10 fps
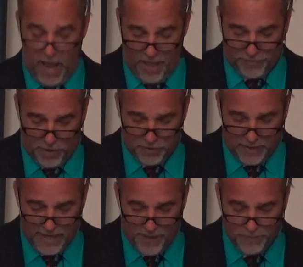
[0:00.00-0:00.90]
And
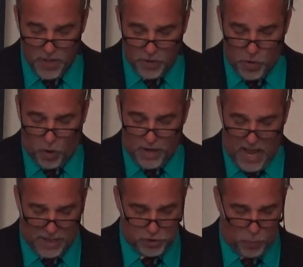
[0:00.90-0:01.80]
thirdly, "You are
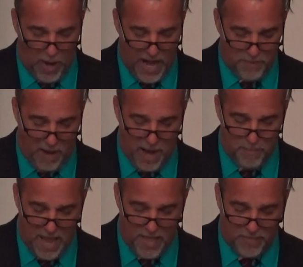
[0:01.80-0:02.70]
not swayed by
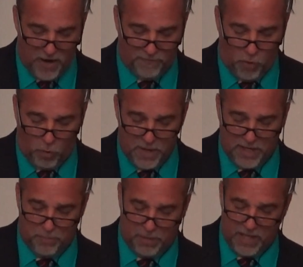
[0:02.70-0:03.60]
men, therefore we
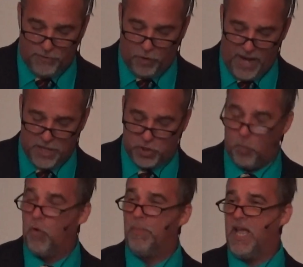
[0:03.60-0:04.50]
can believe your answer
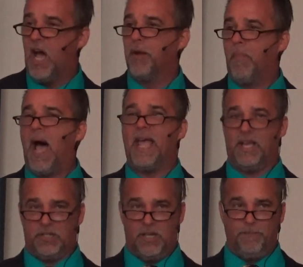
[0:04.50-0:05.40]
will be
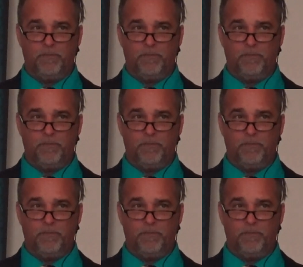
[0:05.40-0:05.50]
unbiased."